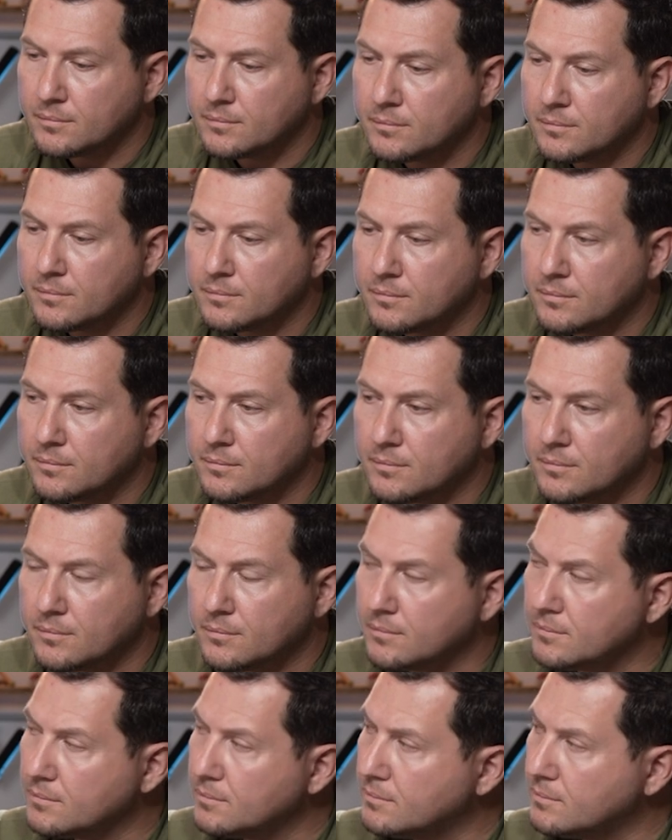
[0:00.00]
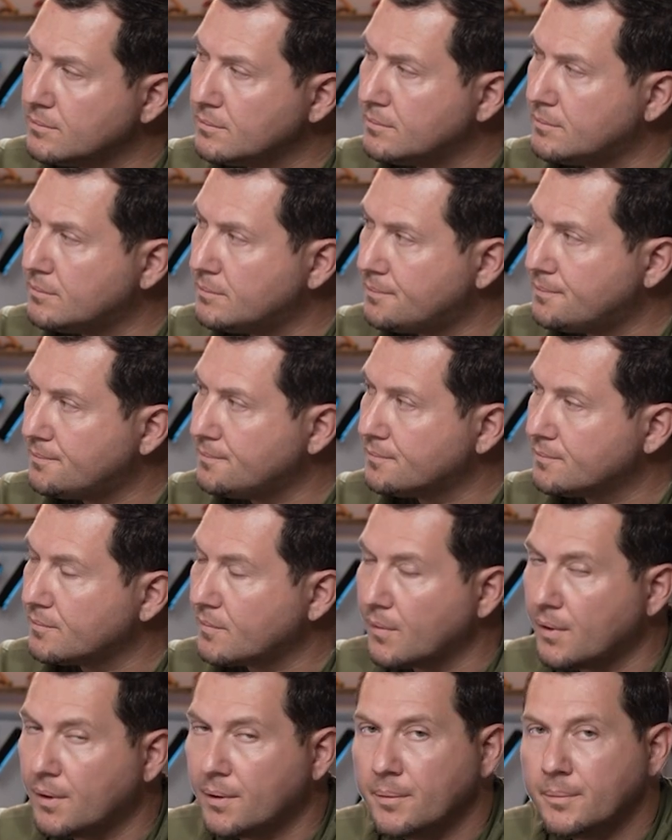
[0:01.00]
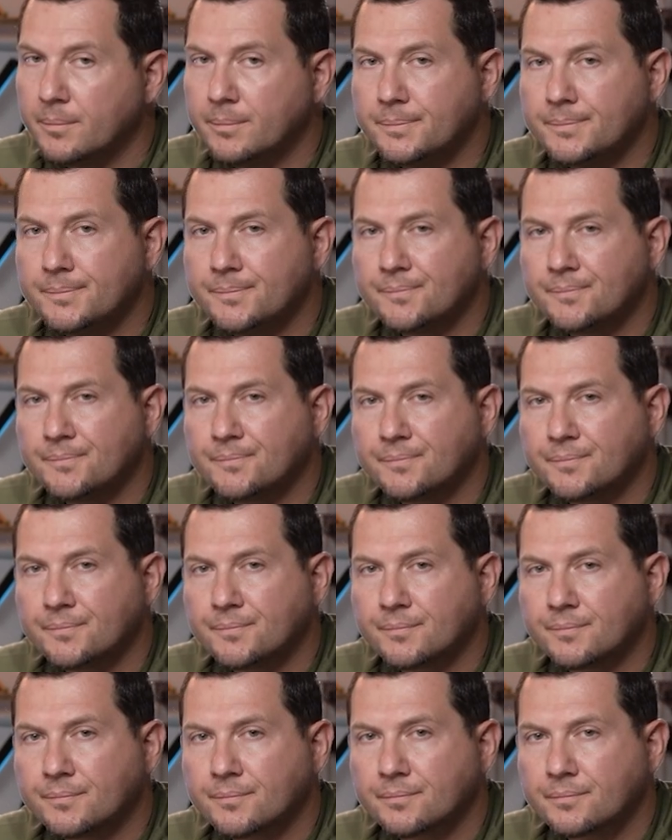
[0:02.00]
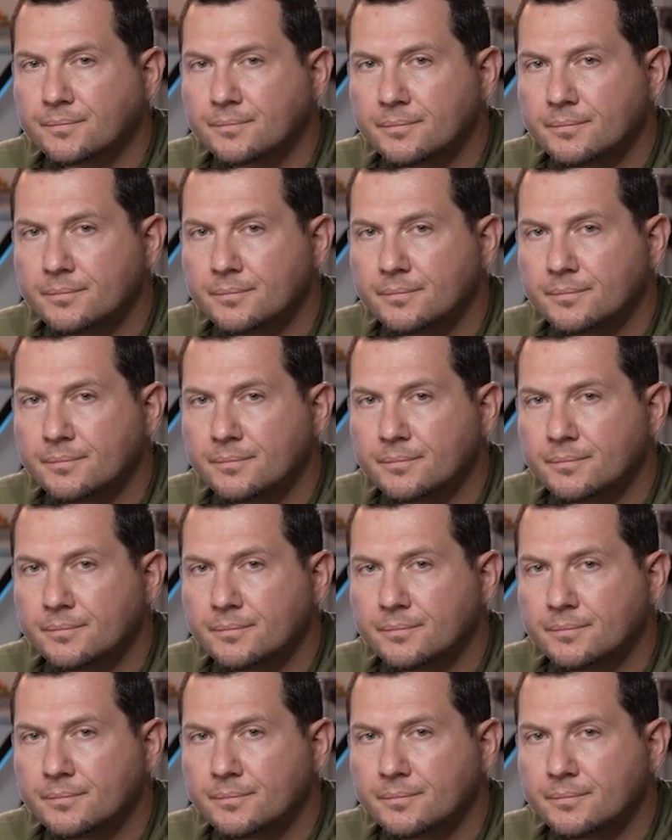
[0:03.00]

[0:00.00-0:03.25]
This person isn't speaking.